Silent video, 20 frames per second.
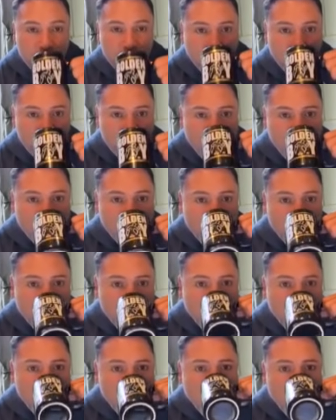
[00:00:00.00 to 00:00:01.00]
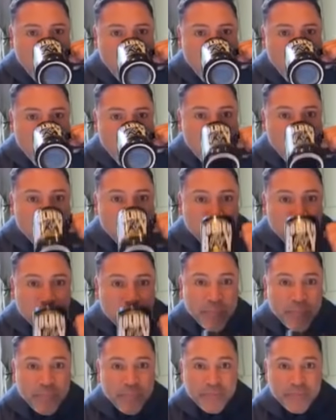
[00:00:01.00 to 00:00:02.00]
a big team around him. A lot of,
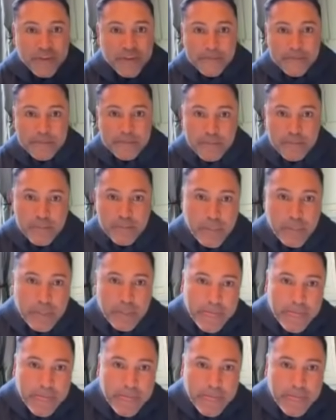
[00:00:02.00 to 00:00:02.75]
uh, uh,